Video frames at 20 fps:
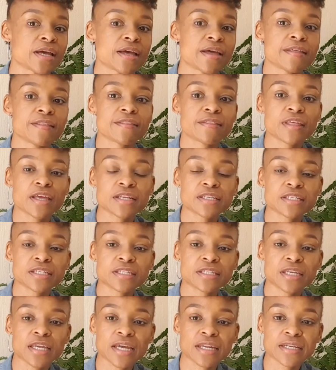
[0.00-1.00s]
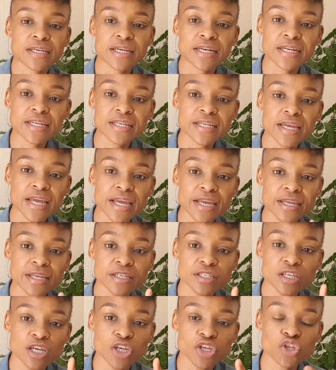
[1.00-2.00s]
that it can
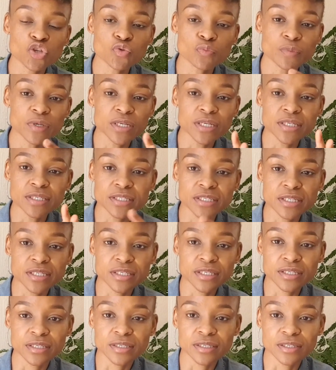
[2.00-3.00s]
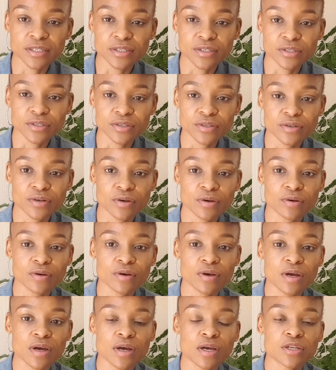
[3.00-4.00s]
create humidity, you know,
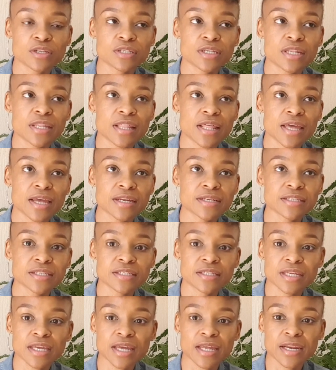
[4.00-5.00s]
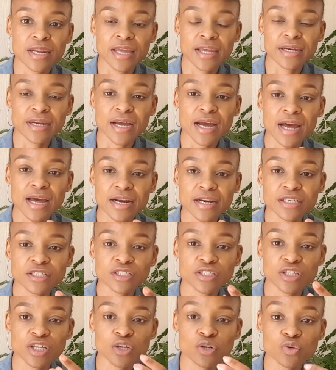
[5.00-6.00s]
that it can encourage
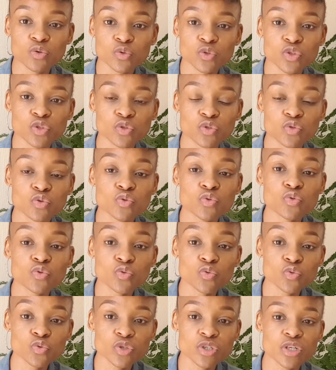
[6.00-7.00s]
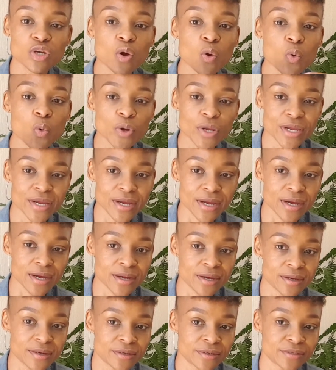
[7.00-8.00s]
the roots to root quicker,
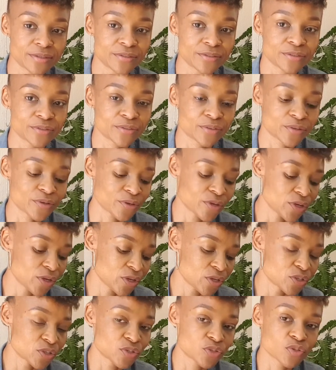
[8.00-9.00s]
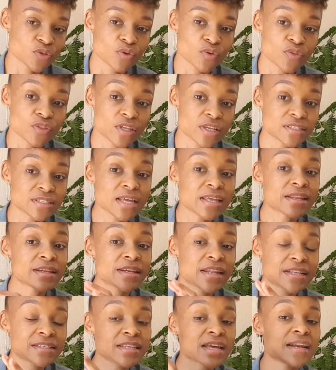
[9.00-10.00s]
you know. So that's
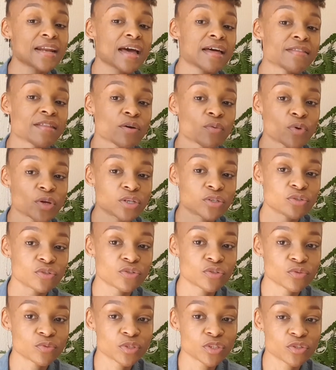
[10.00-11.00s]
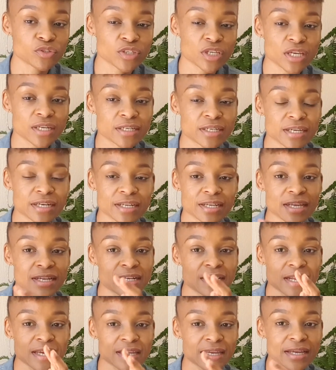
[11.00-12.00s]
another way to do it. You can create
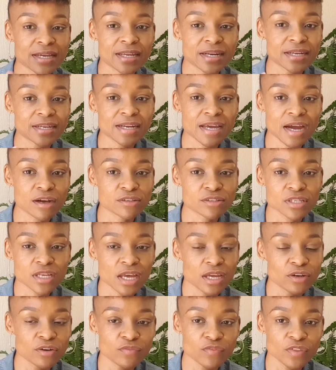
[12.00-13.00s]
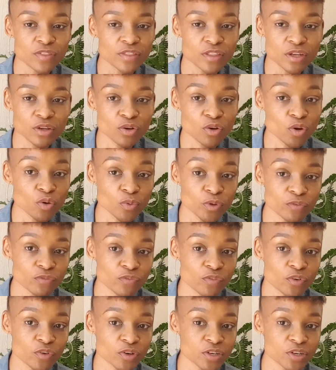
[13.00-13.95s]
like a greenhouse kind of a thing going for